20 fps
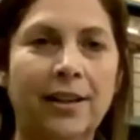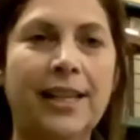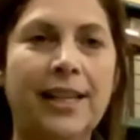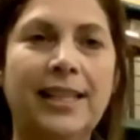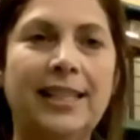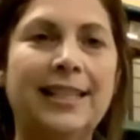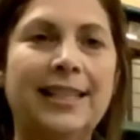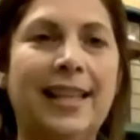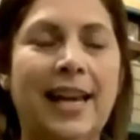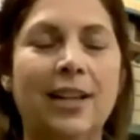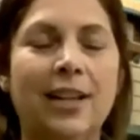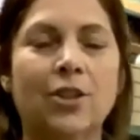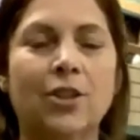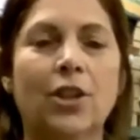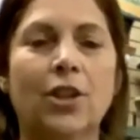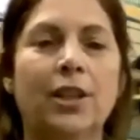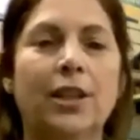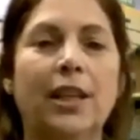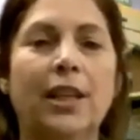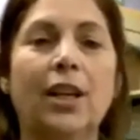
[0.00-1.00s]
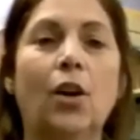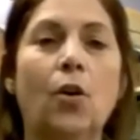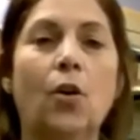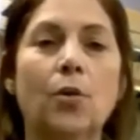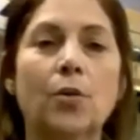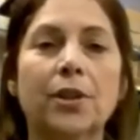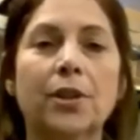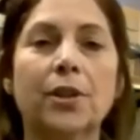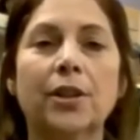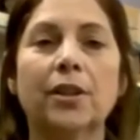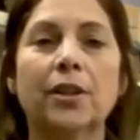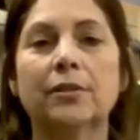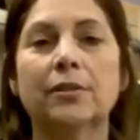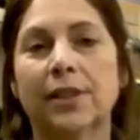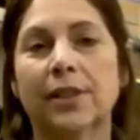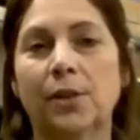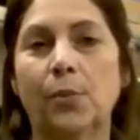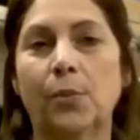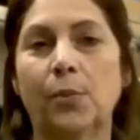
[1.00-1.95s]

he's catching the older, the